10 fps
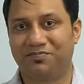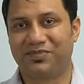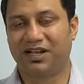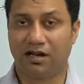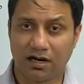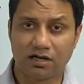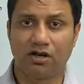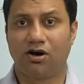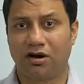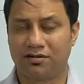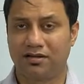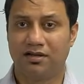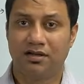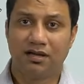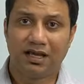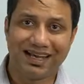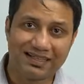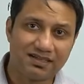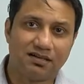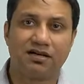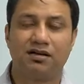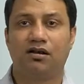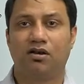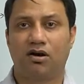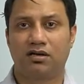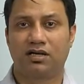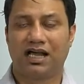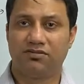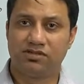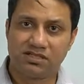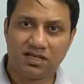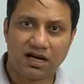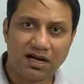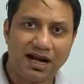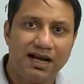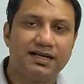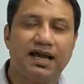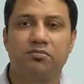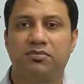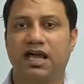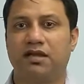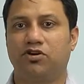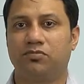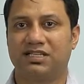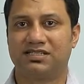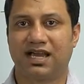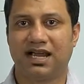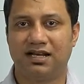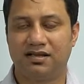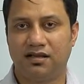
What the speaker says: Learned a lot, exerted a lot. I was young, I had time on my side.